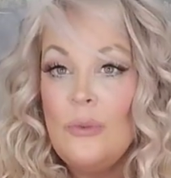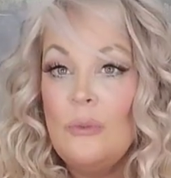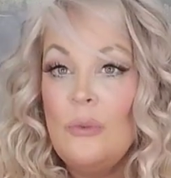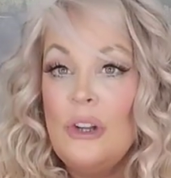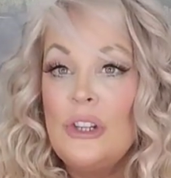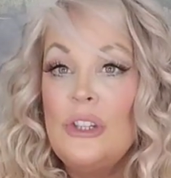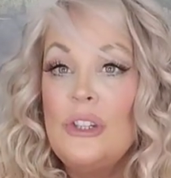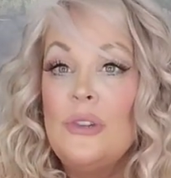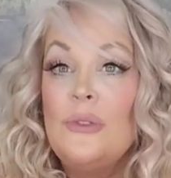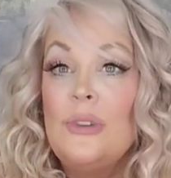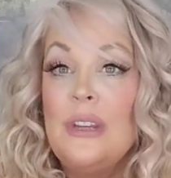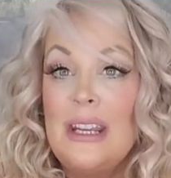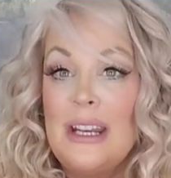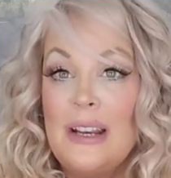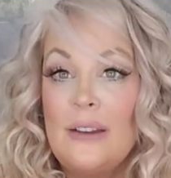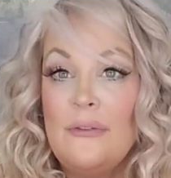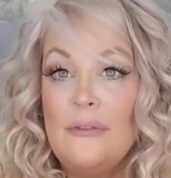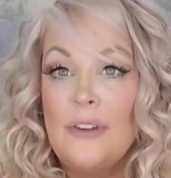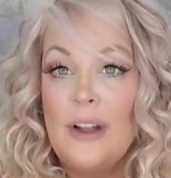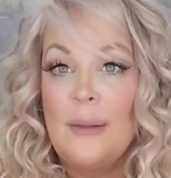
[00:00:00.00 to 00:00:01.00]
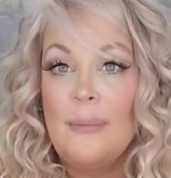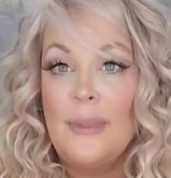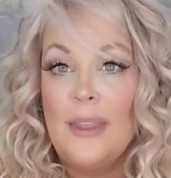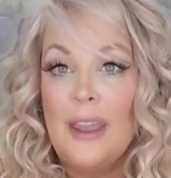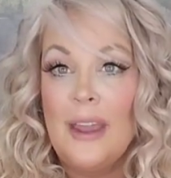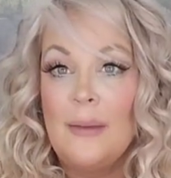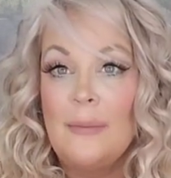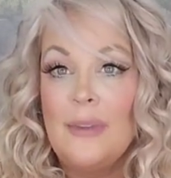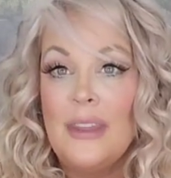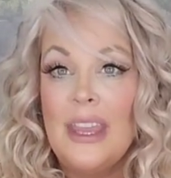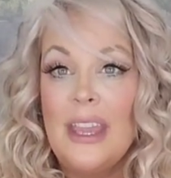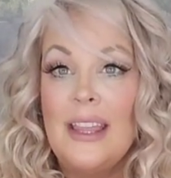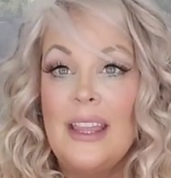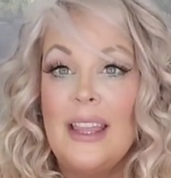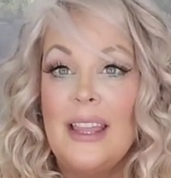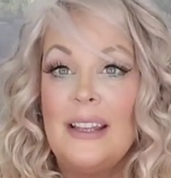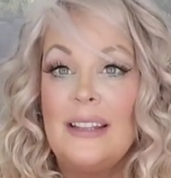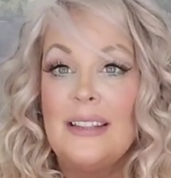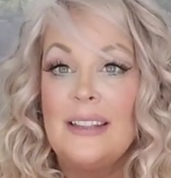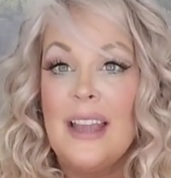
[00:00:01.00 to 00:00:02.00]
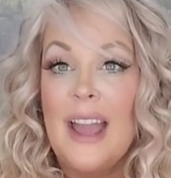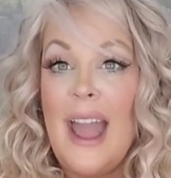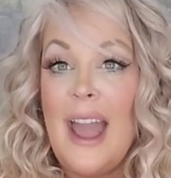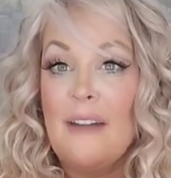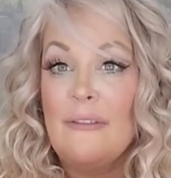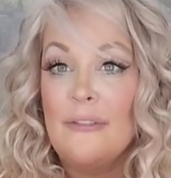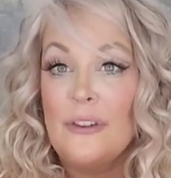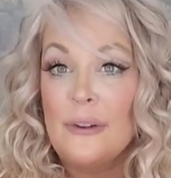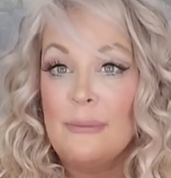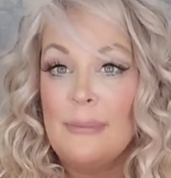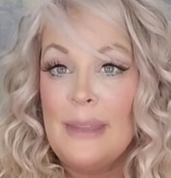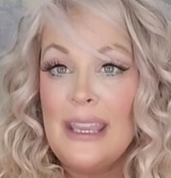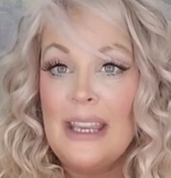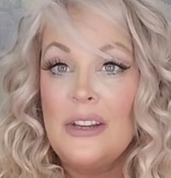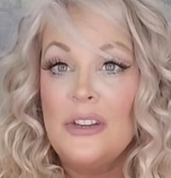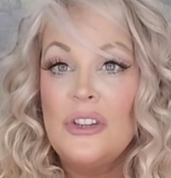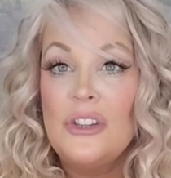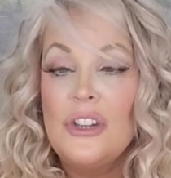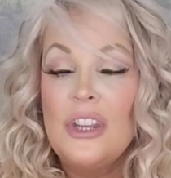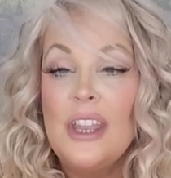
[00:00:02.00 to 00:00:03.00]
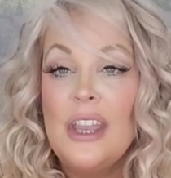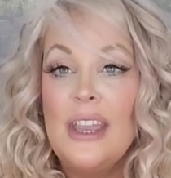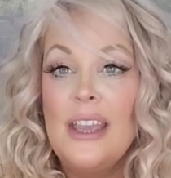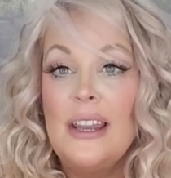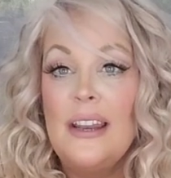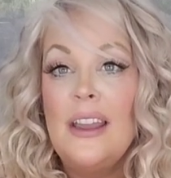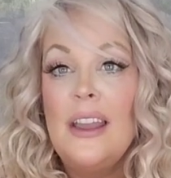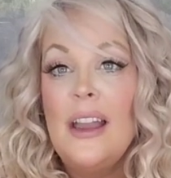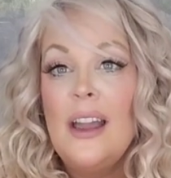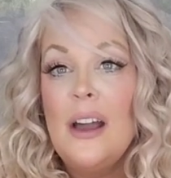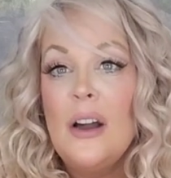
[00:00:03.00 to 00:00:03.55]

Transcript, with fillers: what you needed from them and affirmation,